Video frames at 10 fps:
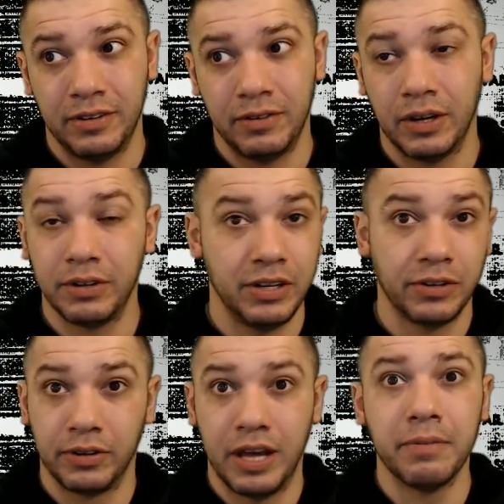Well, neither
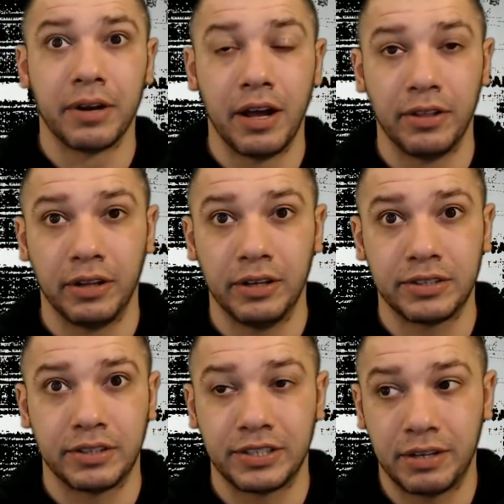of them are on the list,
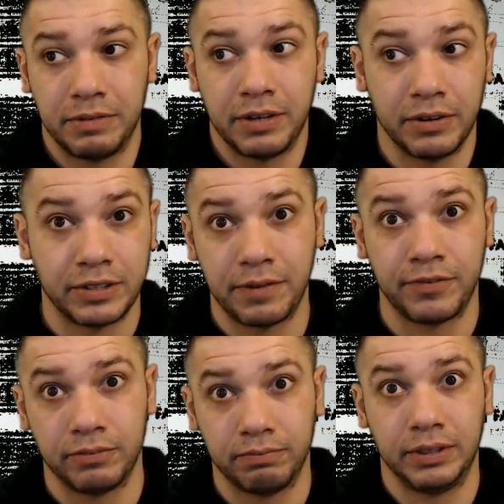except
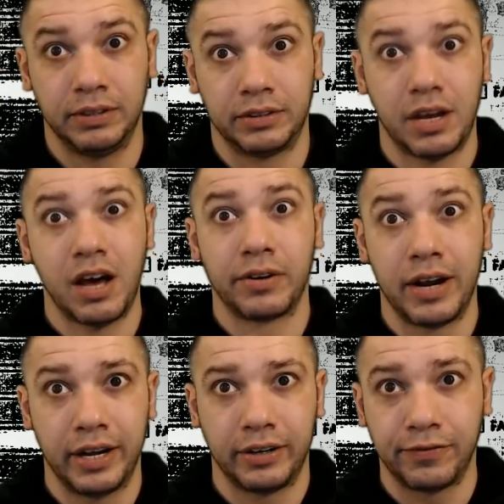for being
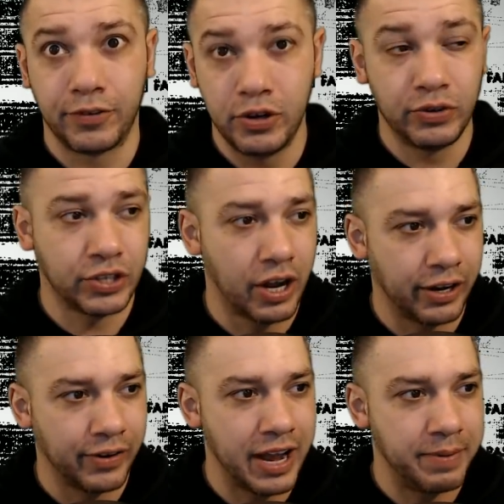exonerated. Good for you, Saudi
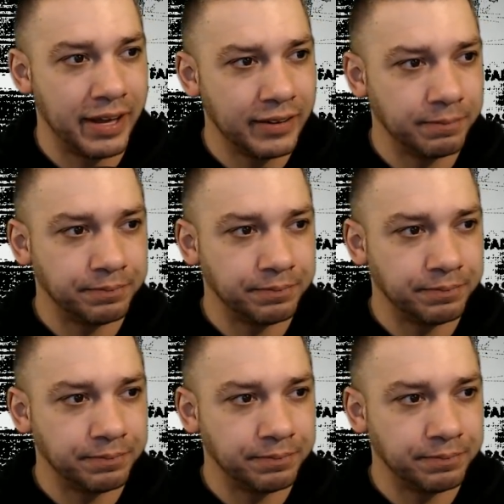Arabia.